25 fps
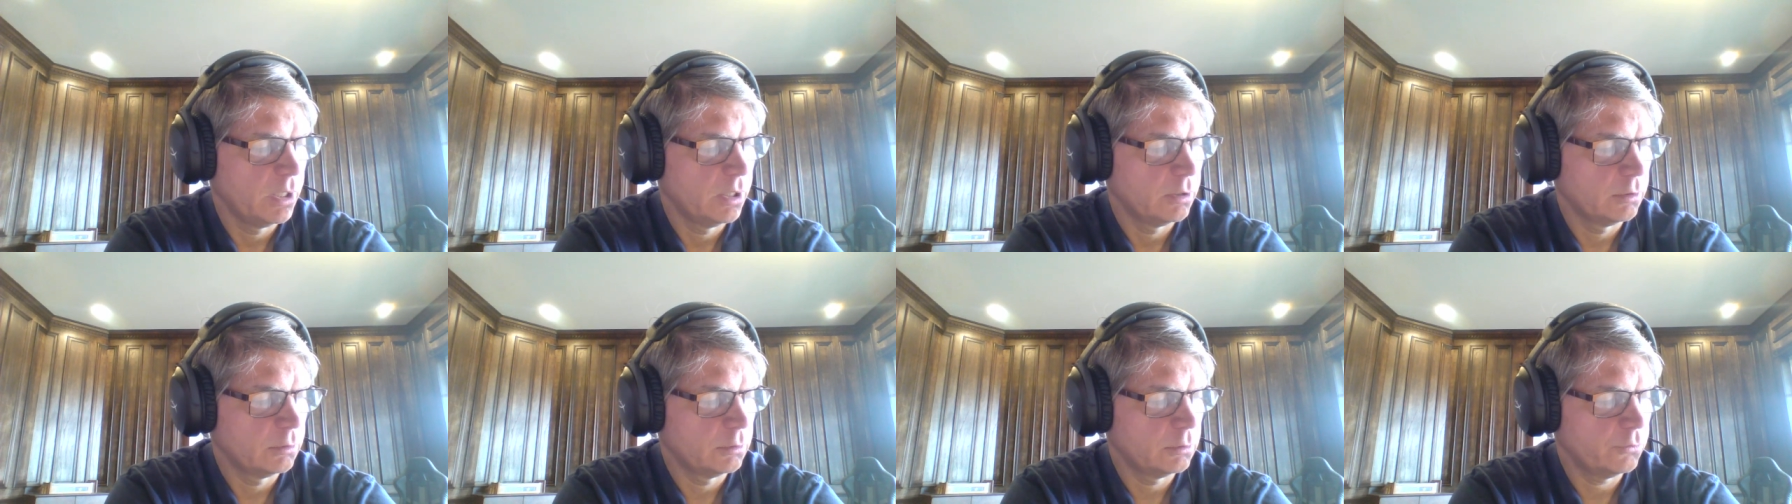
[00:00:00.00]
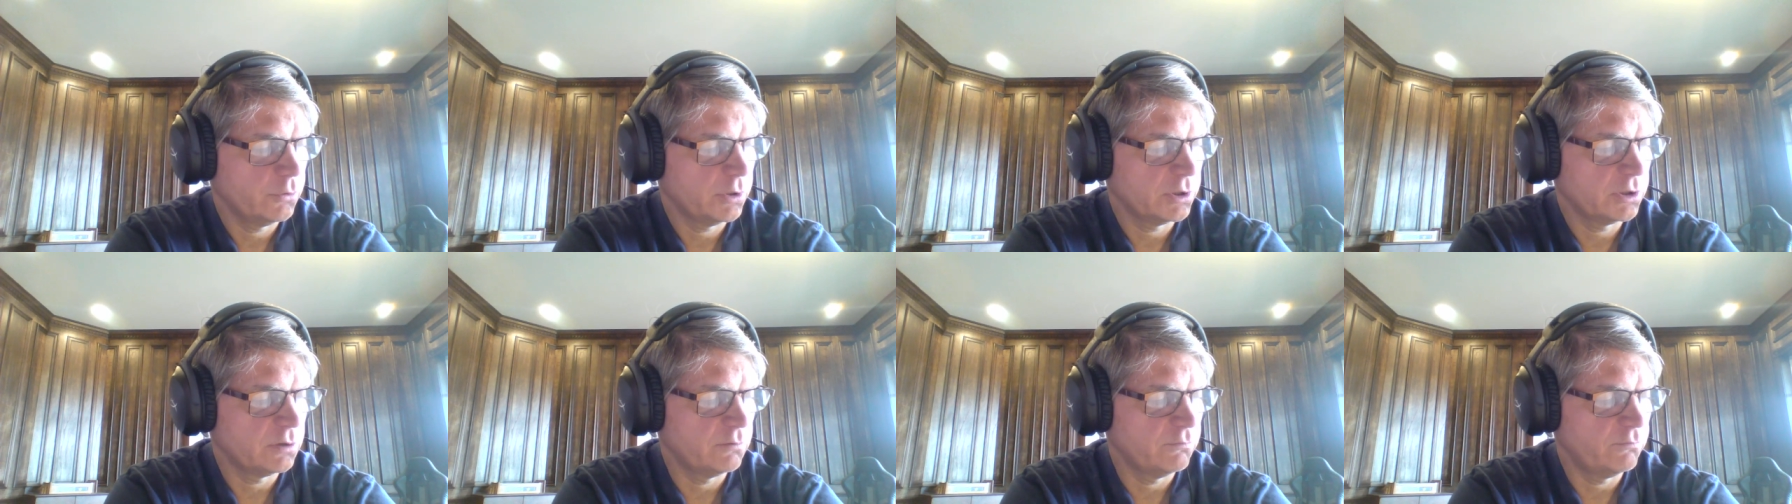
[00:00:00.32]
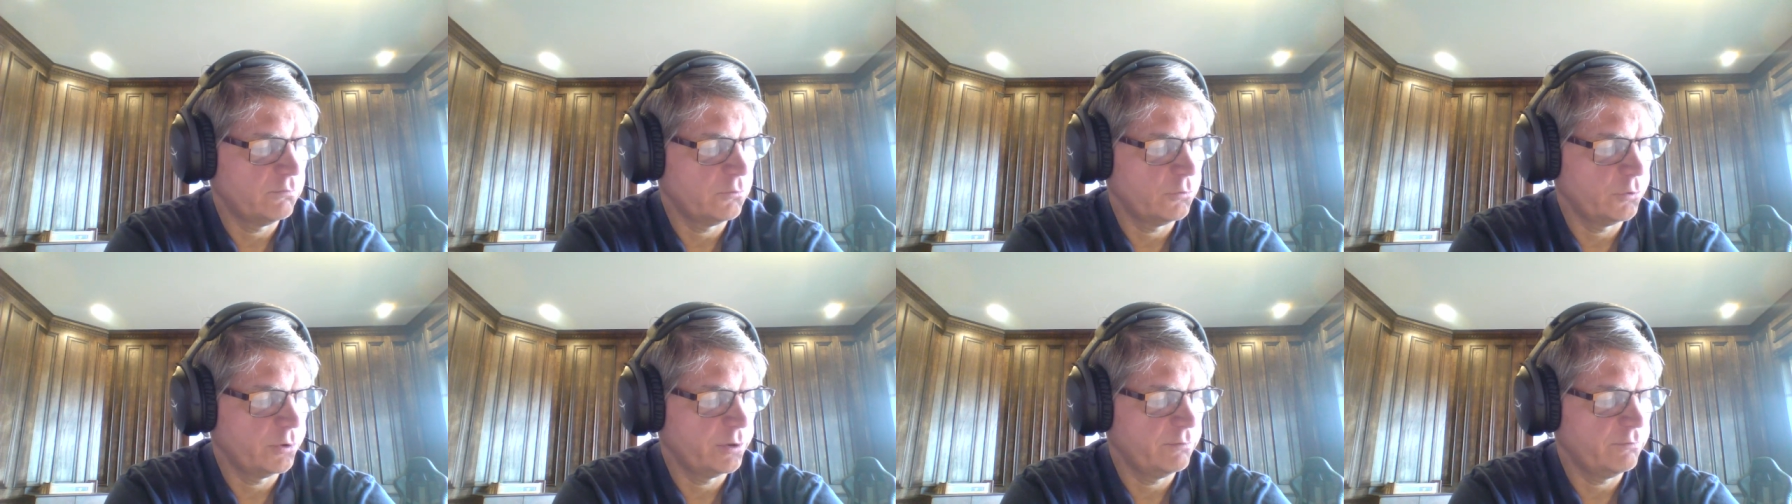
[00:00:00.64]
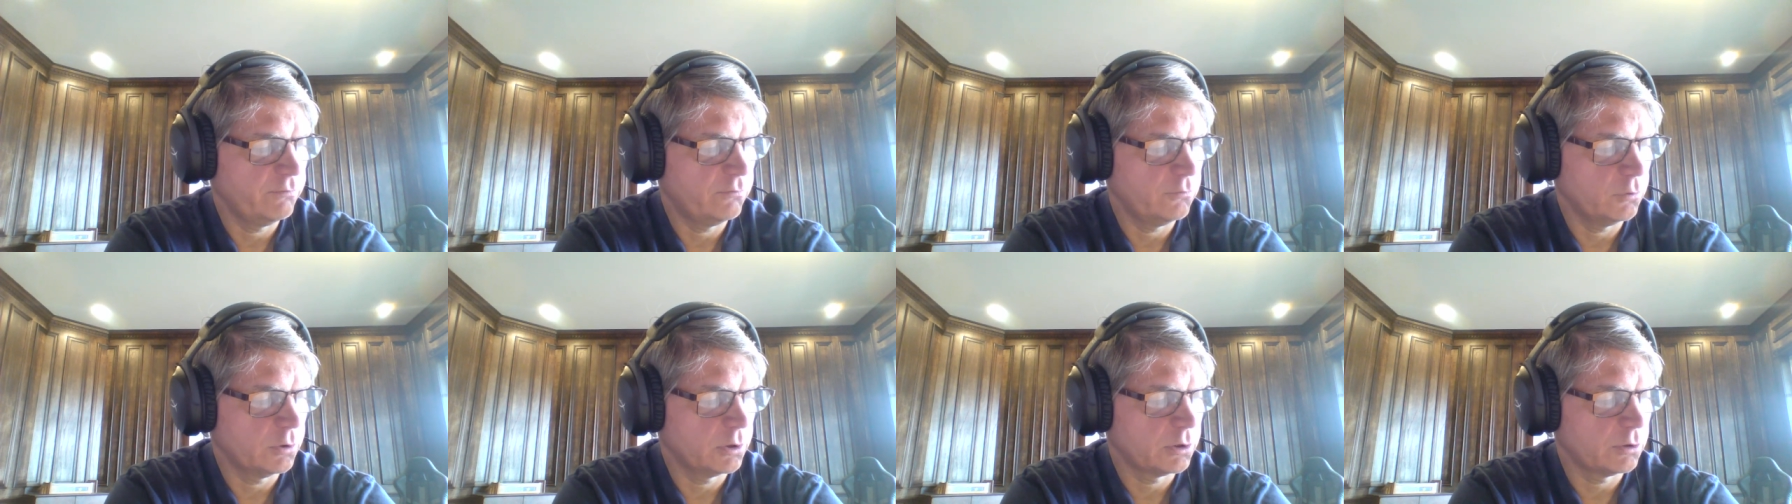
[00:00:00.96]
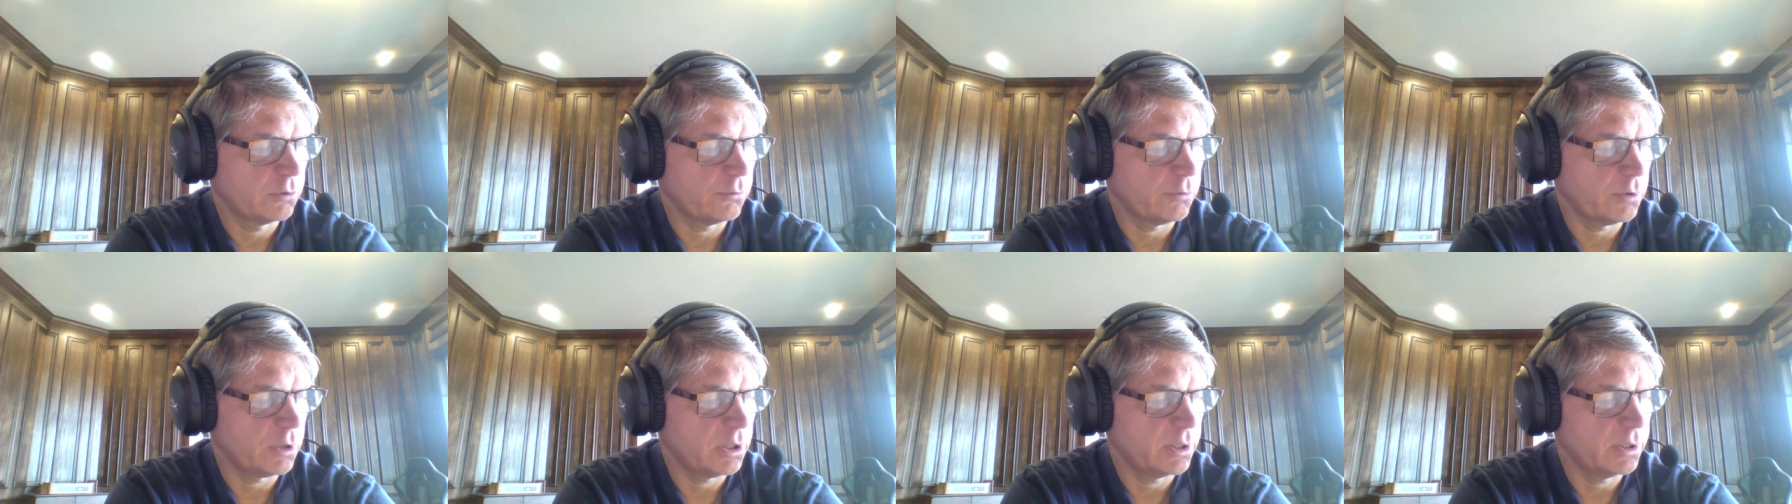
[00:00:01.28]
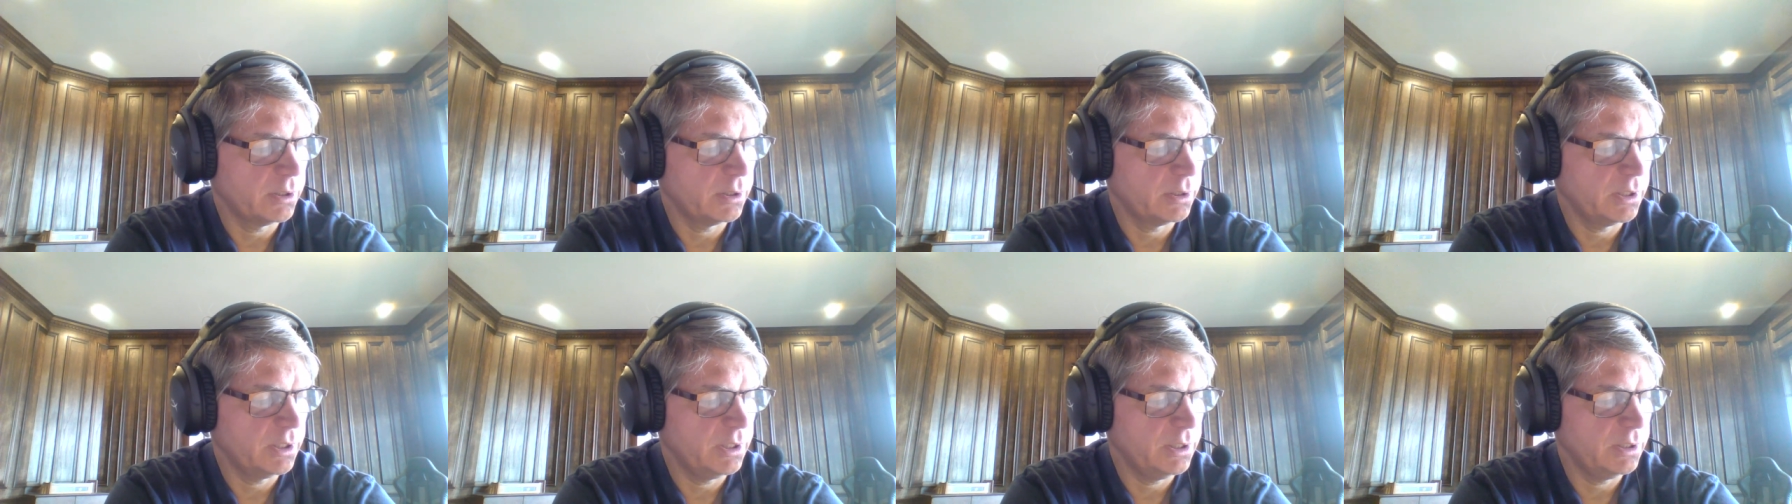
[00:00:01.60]
Question 44,
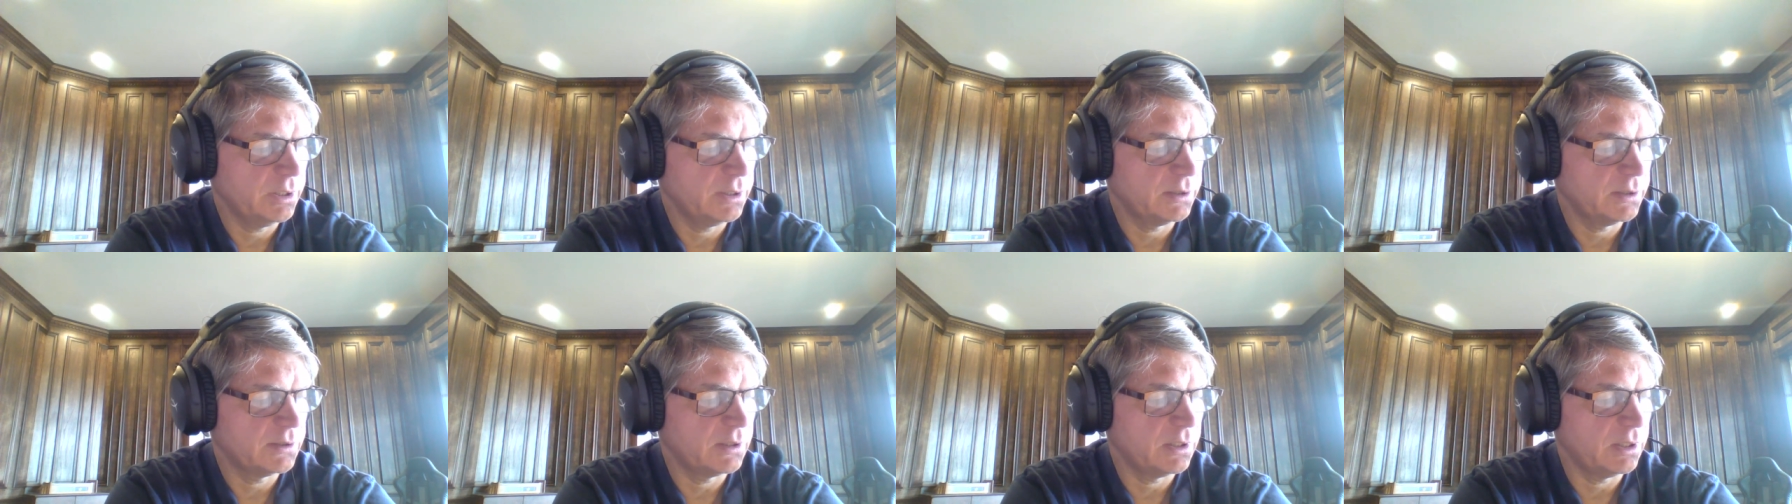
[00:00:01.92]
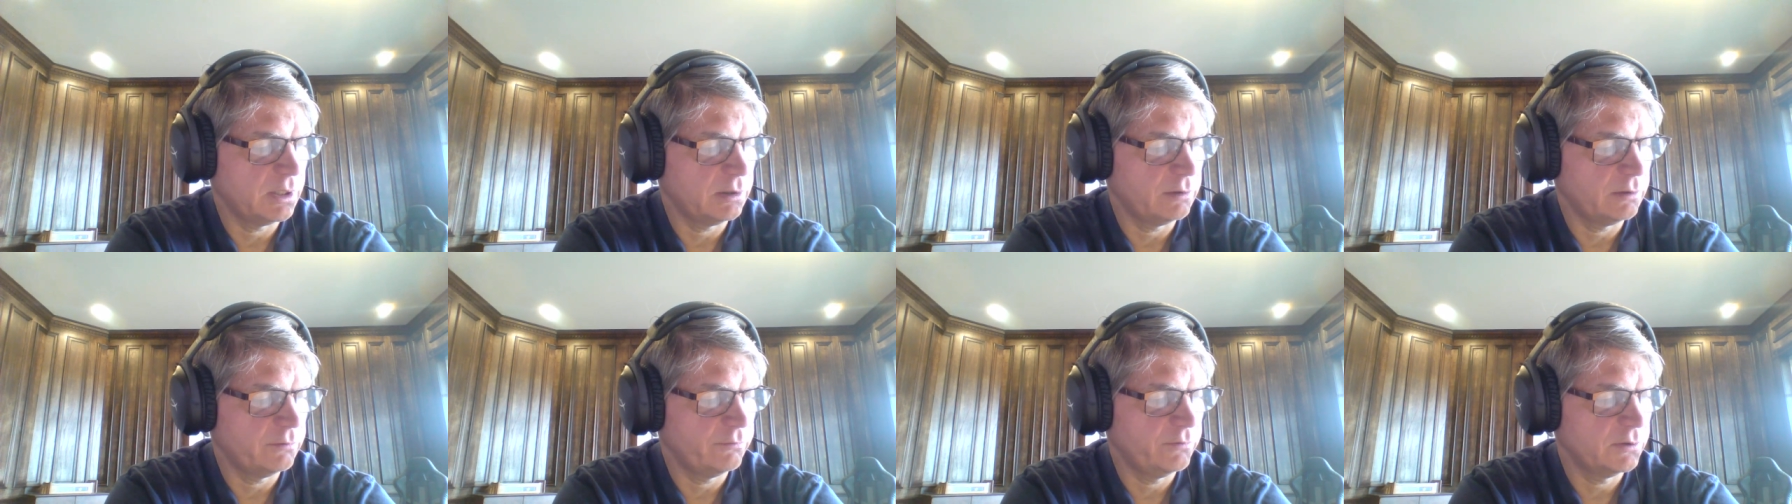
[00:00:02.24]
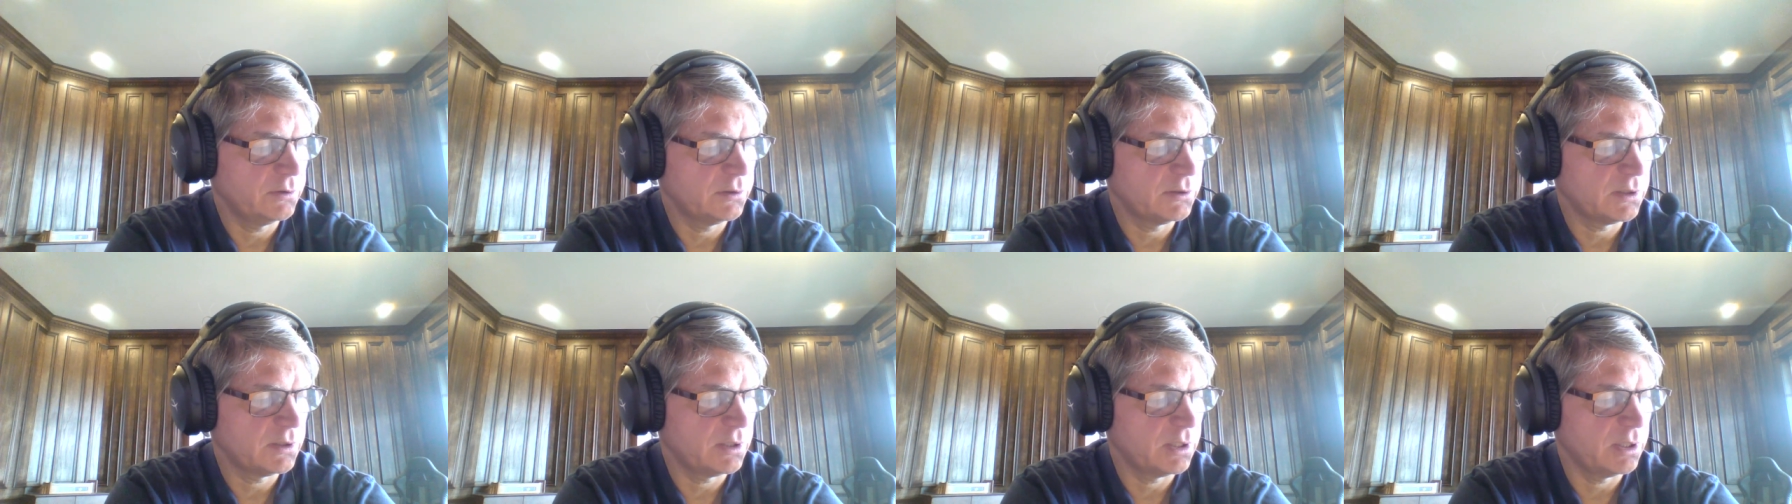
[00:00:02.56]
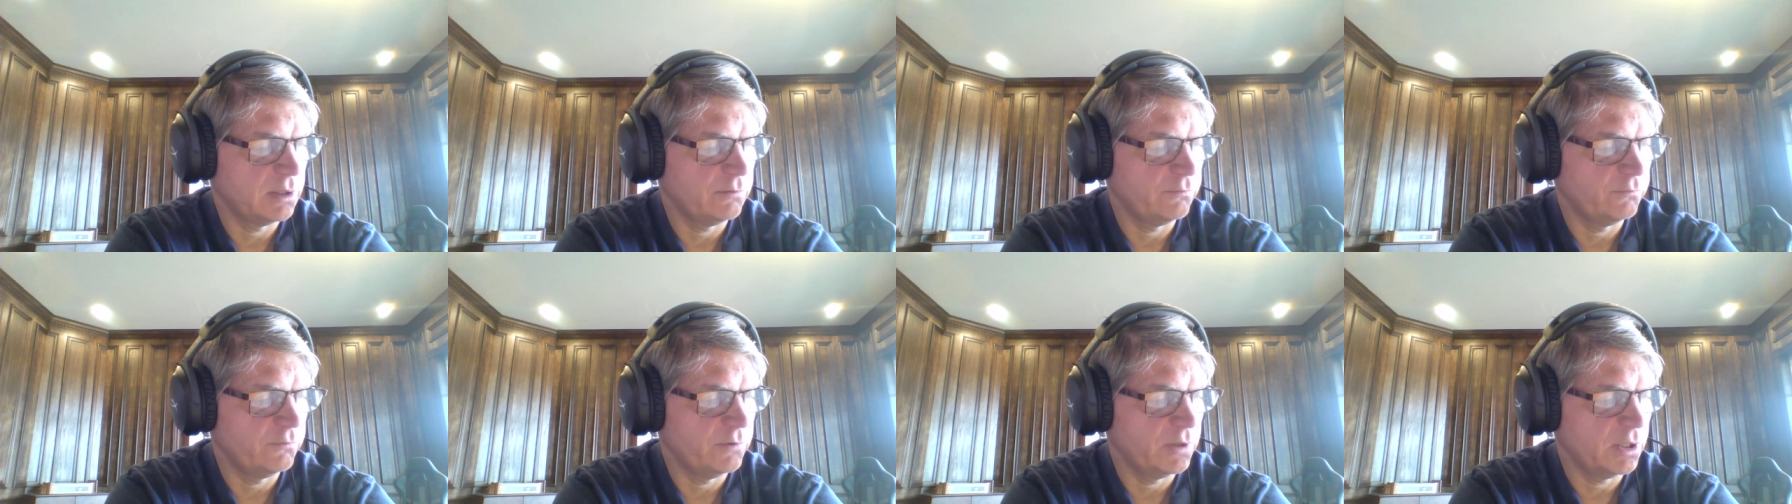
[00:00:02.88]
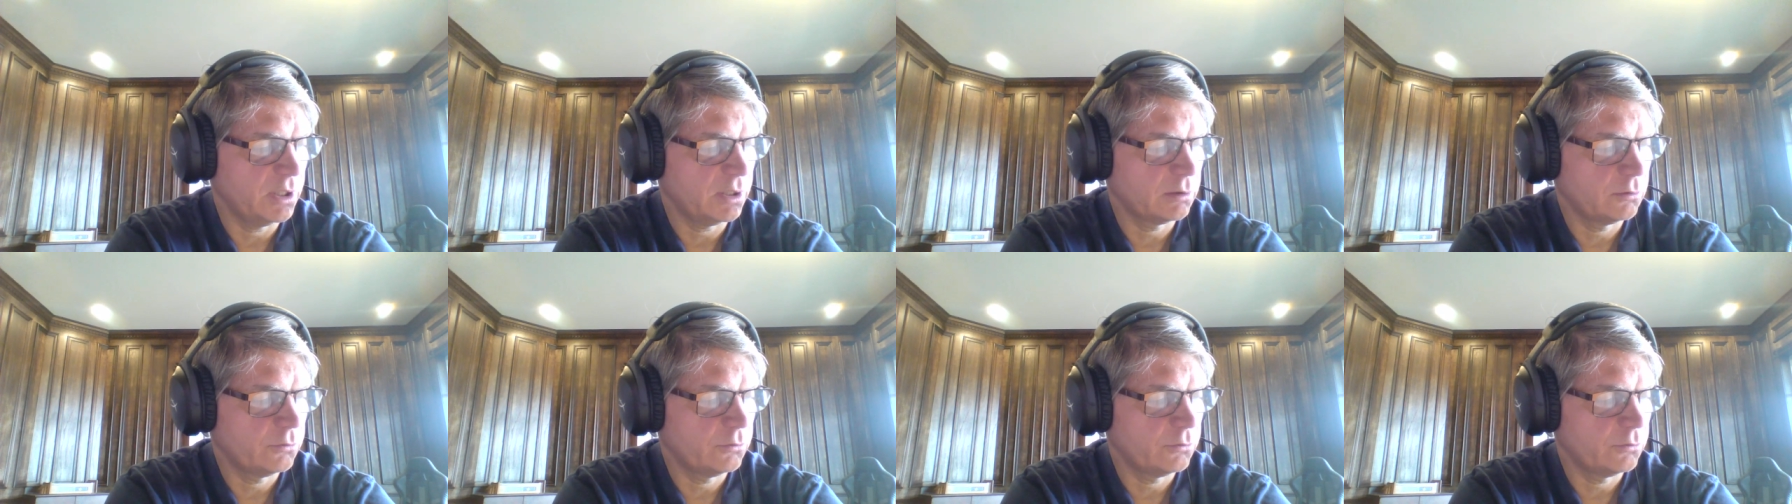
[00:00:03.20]
carotid, E as in elephant, side of neck.